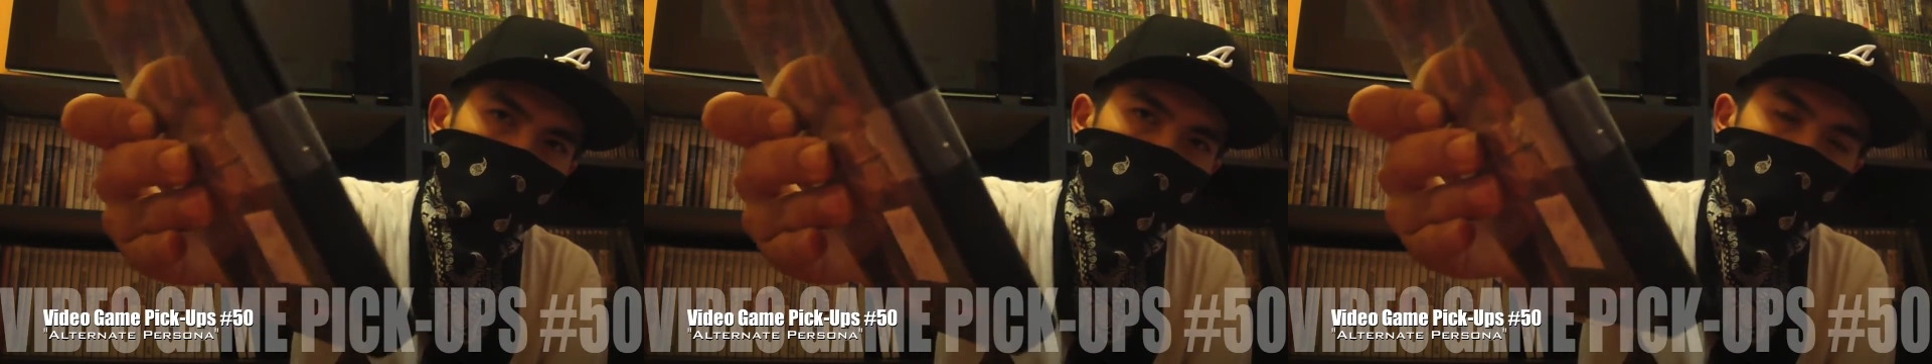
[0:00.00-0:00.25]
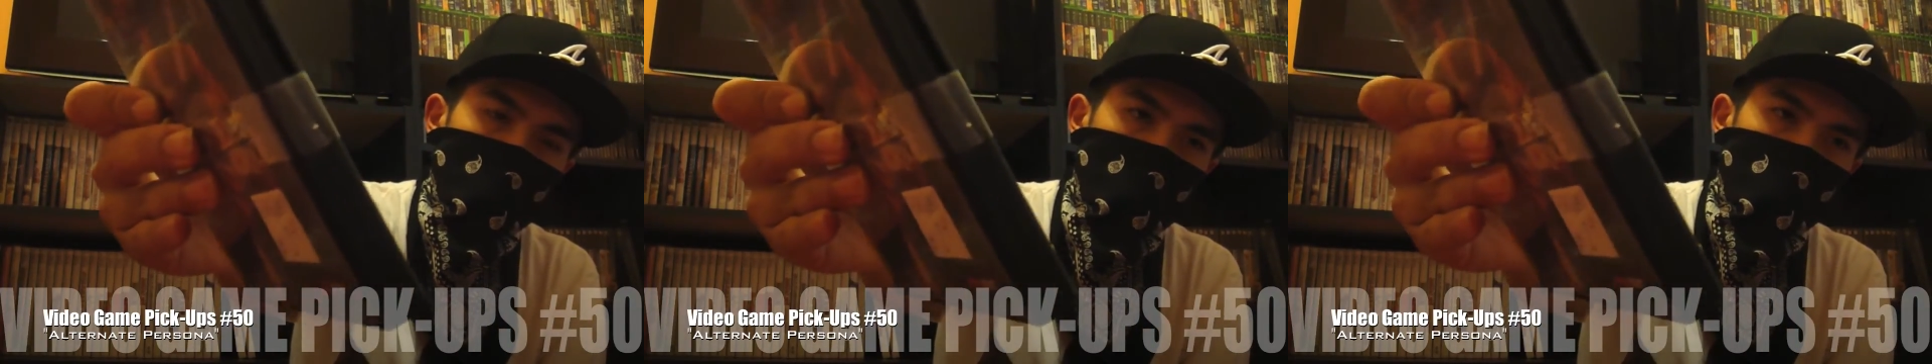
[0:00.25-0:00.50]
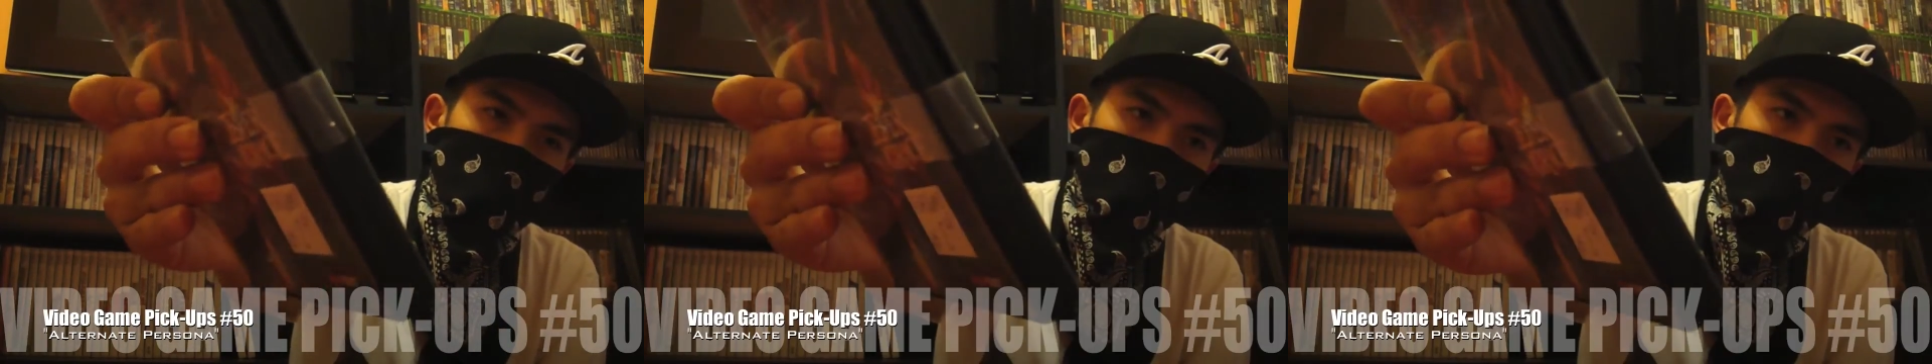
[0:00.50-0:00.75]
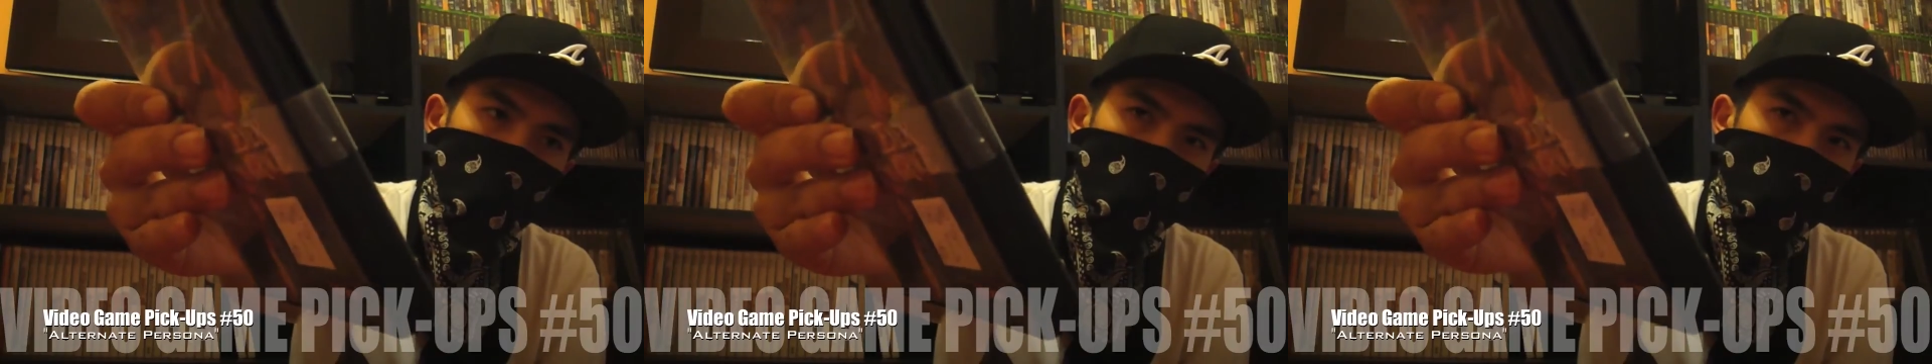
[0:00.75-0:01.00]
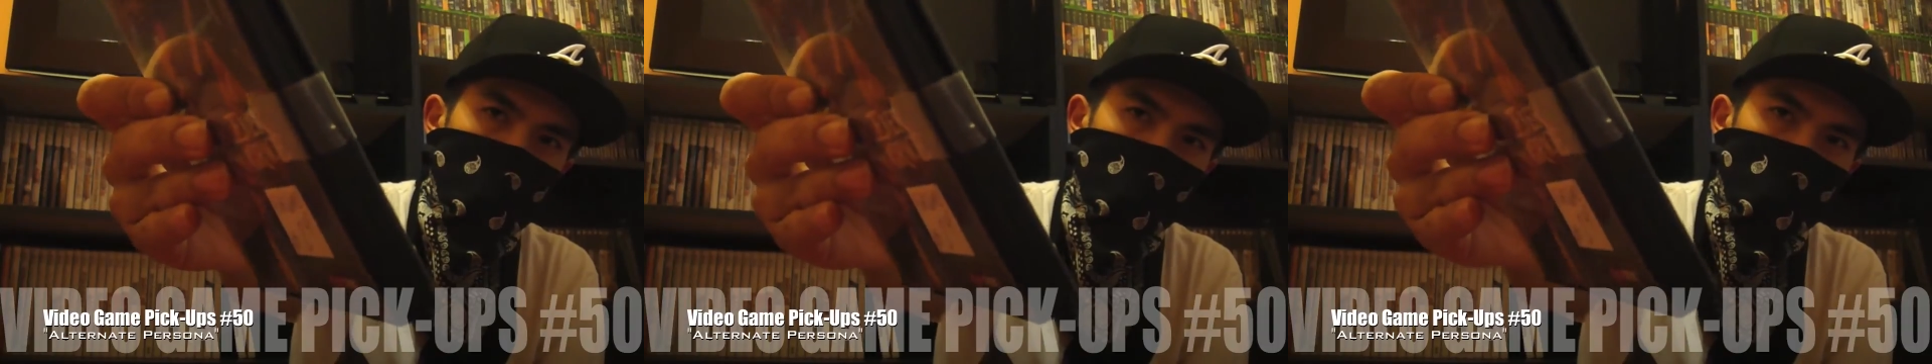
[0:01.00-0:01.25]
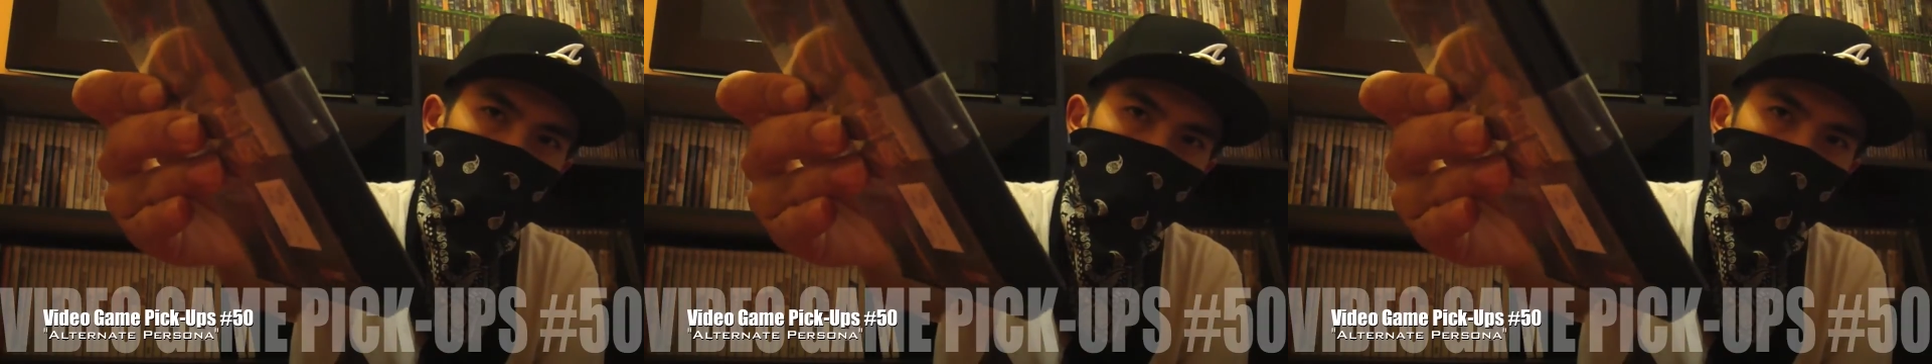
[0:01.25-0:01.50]
I guess, so you know
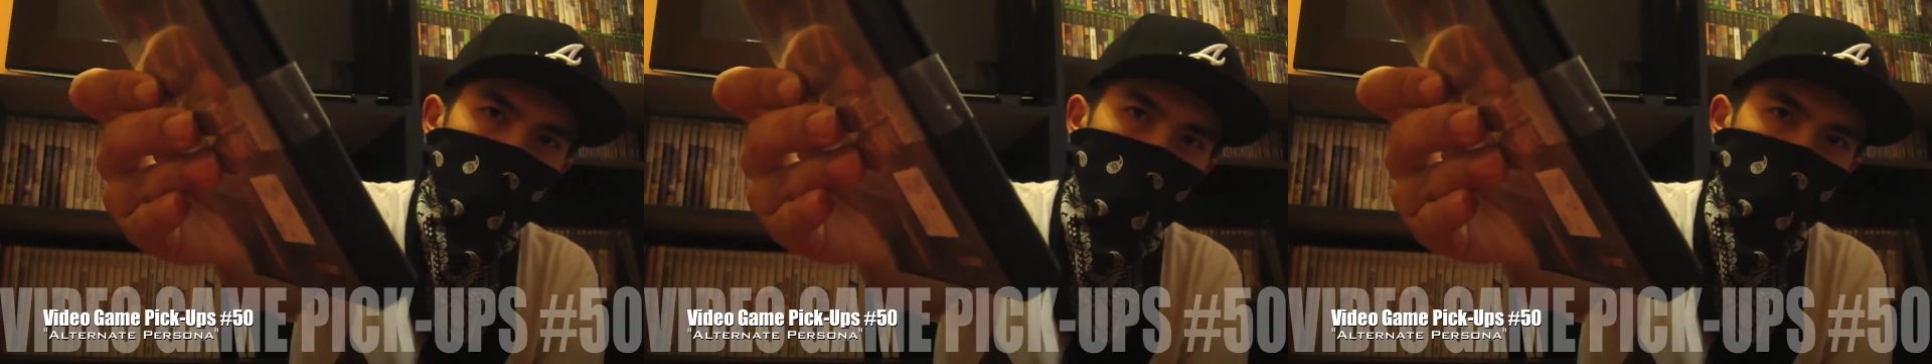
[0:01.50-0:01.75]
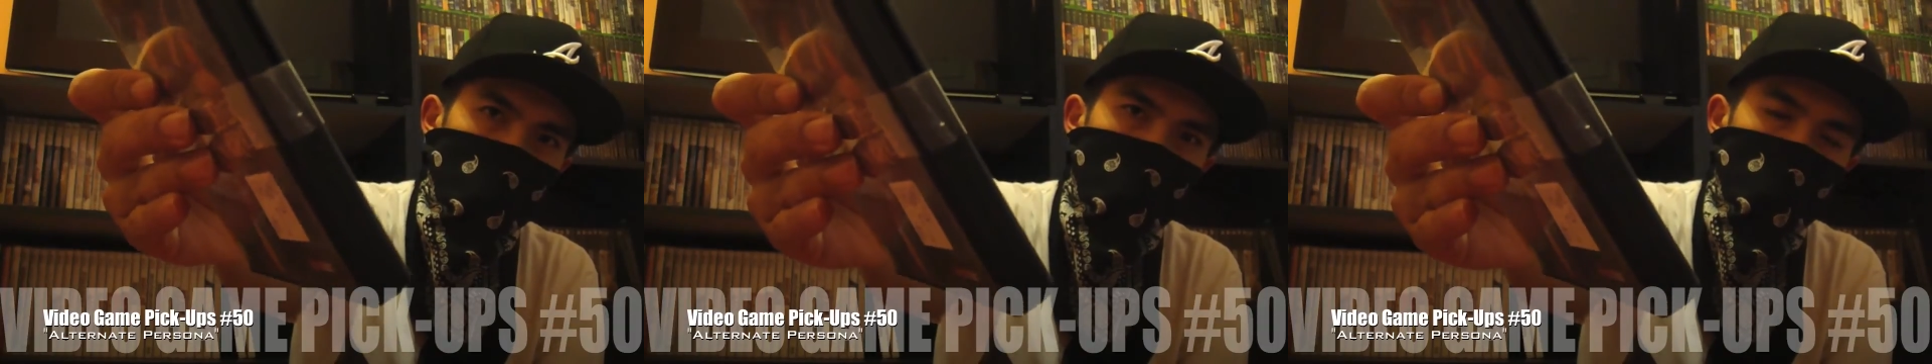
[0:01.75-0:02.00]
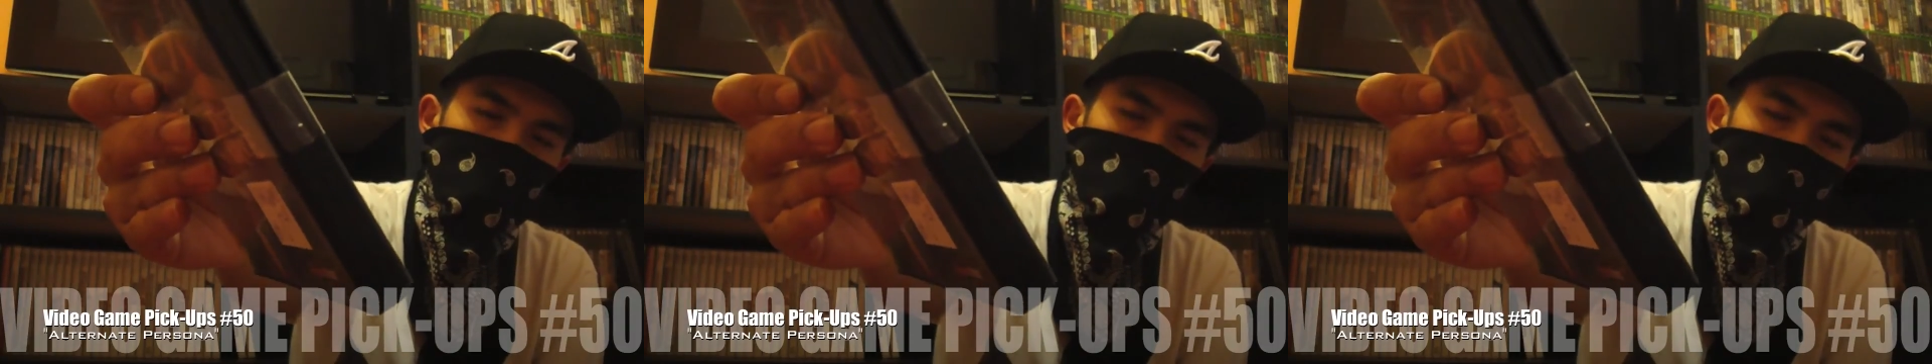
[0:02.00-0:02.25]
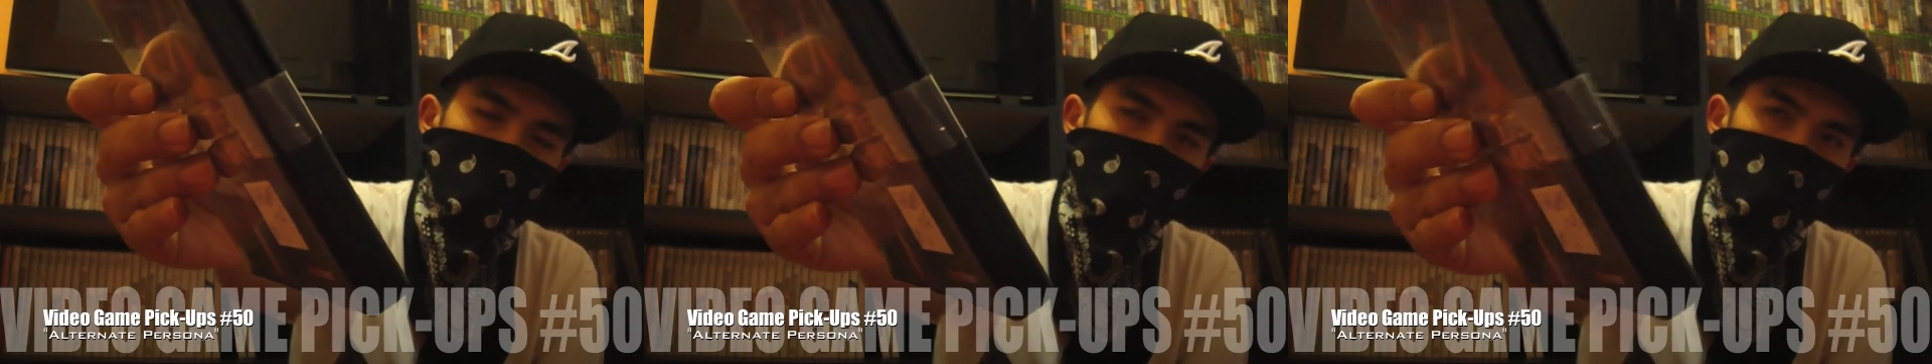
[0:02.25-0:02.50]
people don't steal them or whatever.